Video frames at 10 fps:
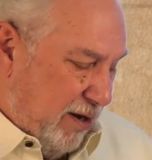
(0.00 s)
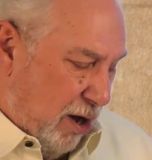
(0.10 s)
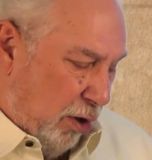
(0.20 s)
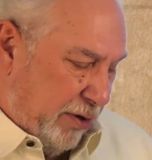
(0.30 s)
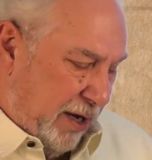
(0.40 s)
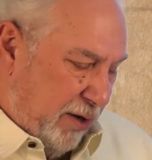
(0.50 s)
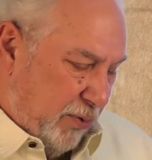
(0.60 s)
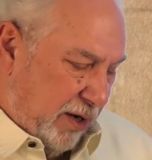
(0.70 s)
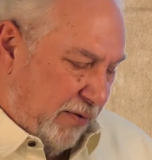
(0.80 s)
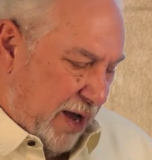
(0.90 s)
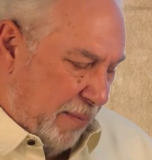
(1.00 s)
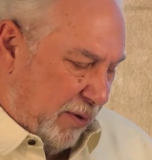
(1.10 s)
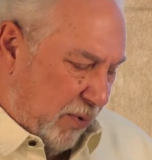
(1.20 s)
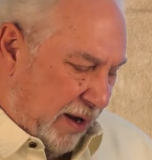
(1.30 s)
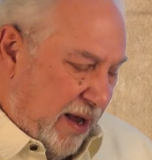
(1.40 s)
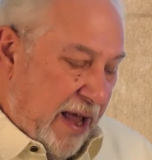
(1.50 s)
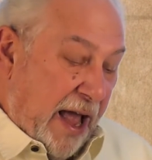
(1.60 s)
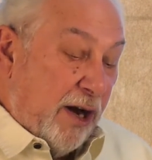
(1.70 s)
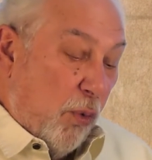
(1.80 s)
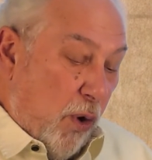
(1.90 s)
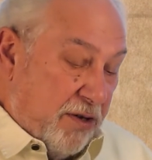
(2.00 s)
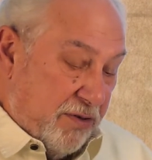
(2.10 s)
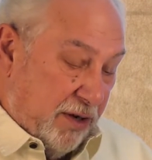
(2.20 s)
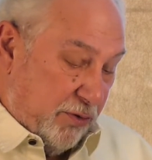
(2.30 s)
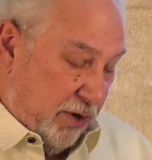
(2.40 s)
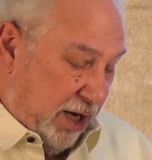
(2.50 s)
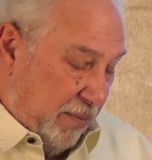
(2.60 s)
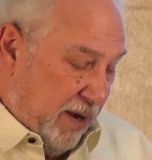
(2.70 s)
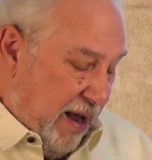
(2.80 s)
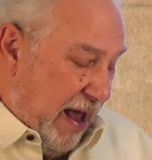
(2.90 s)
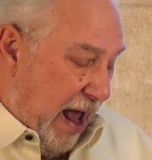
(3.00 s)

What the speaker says: hulking grin of Hemingway, and it wasn't a dream.